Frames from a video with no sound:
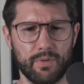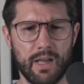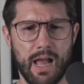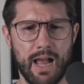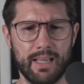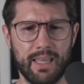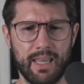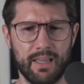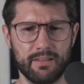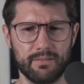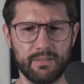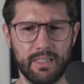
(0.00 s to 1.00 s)
can't,
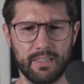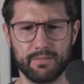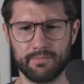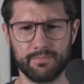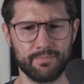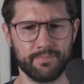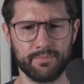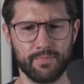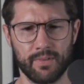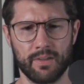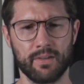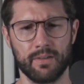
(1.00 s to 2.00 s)
like.
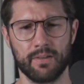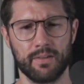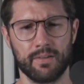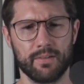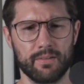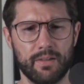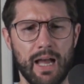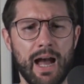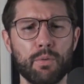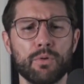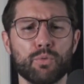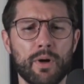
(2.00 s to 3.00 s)
I
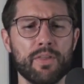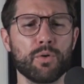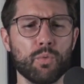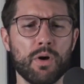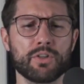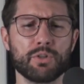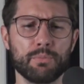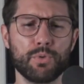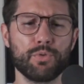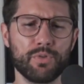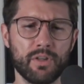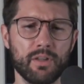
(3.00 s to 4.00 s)
would rather watch a
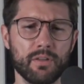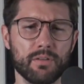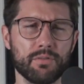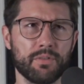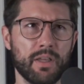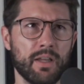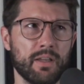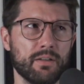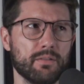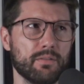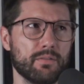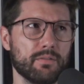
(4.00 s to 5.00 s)
movie that
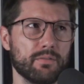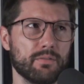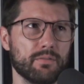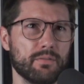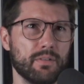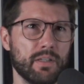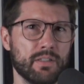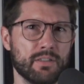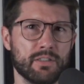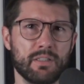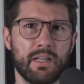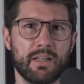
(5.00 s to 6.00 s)
is
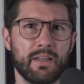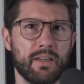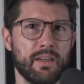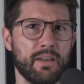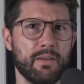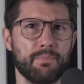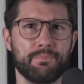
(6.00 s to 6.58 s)
like a,